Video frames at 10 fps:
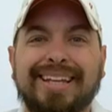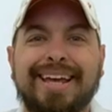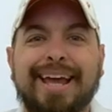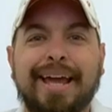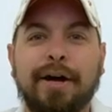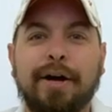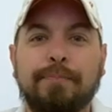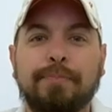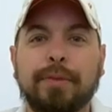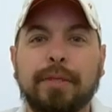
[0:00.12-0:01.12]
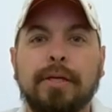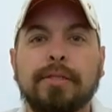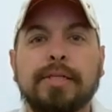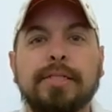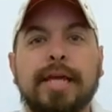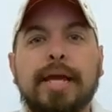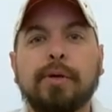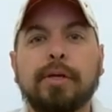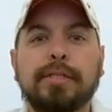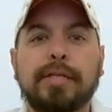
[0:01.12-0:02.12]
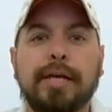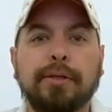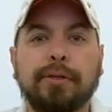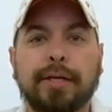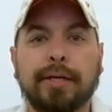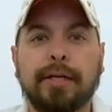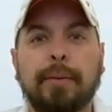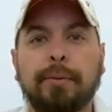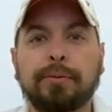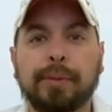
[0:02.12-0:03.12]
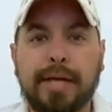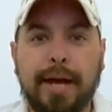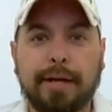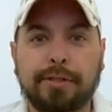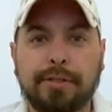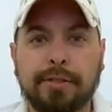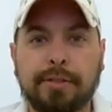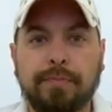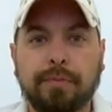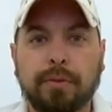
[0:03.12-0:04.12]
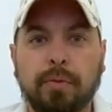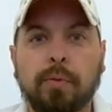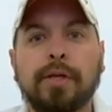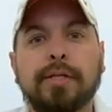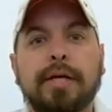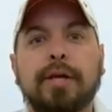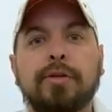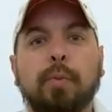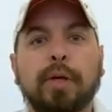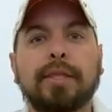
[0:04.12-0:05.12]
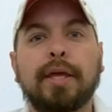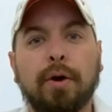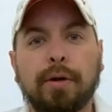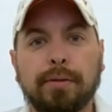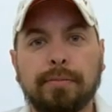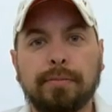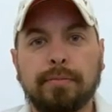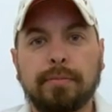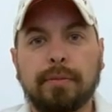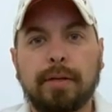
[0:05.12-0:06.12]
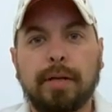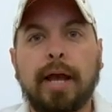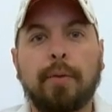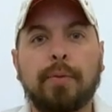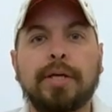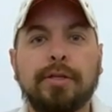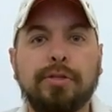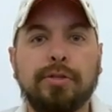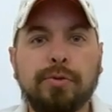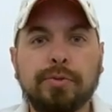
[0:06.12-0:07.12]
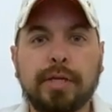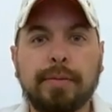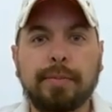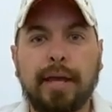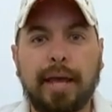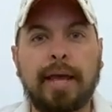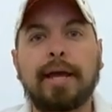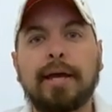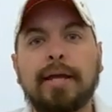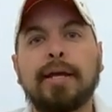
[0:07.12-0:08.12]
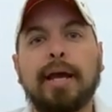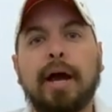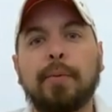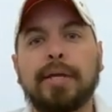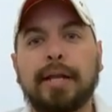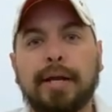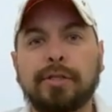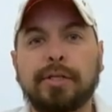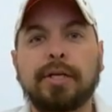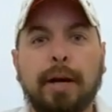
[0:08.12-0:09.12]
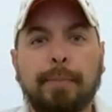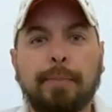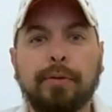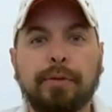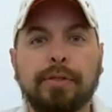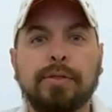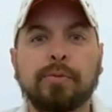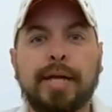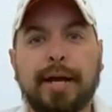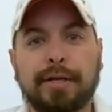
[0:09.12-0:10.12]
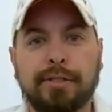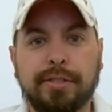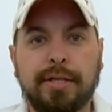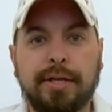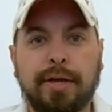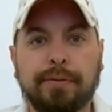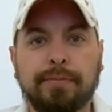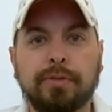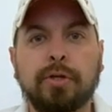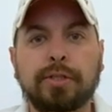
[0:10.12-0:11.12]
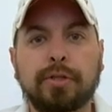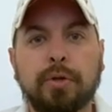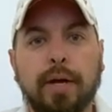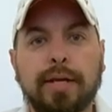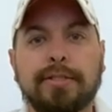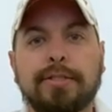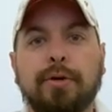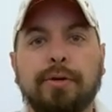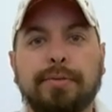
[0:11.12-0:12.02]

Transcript: Hey y'all, today we're going to take a look at coupled reactions. We're going to tell you what they are, how we can use them, and how we can actually couple reactions together. So let's go ahead and get started.